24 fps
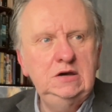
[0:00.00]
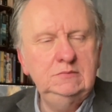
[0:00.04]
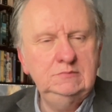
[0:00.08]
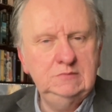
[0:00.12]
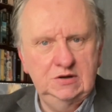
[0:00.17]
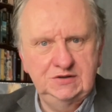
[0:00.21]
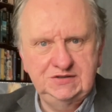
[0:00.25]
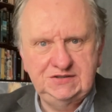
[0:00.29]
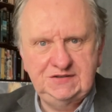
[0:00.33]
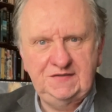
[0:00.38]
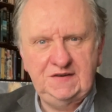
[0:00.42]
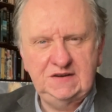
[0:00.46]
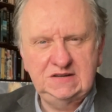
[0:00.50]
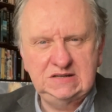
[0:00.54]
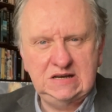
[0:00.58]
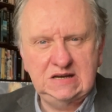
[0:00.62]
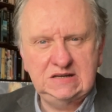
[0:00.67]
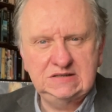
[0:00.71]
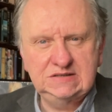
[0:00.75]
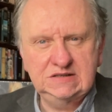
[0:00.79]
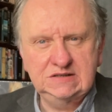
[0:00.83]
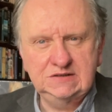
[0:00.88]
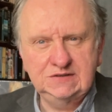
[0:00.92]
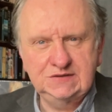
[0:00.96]
most of
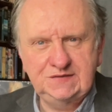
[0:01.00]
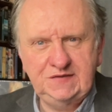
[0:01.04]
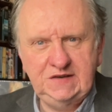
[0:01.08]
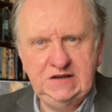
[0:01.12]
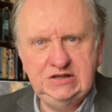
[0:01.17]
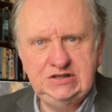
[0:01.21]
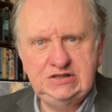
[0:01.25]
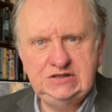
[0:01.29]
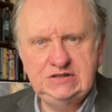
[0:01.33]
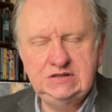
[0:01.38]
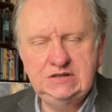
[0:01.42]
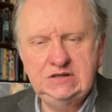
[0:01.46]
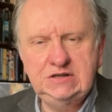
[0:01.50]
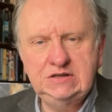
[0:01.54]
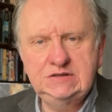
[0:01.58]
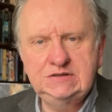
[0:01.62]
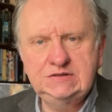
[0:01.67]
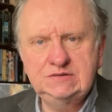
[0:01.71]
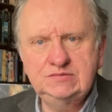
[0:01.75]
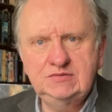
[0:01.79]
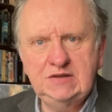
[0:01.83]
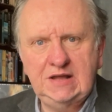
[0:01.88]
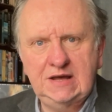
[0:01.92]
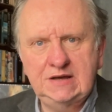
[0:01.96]
Fantastical's
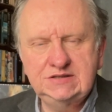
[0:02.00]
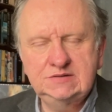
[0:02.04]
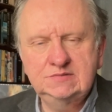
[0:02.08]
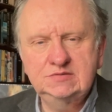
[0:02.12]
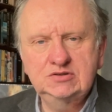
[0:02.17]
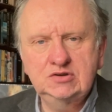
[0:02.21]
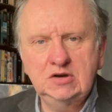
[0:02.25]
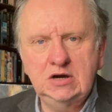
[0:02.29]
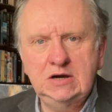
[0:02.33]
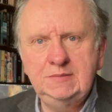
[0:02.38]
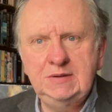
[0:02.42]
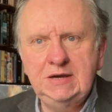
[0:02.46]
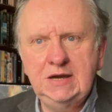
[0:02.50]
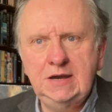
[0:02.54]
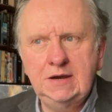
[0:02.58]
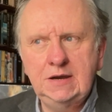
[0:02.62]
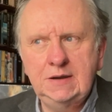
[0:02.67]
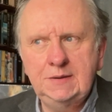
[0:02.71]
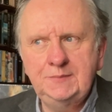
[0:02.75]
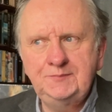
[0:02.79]
features without subscribing.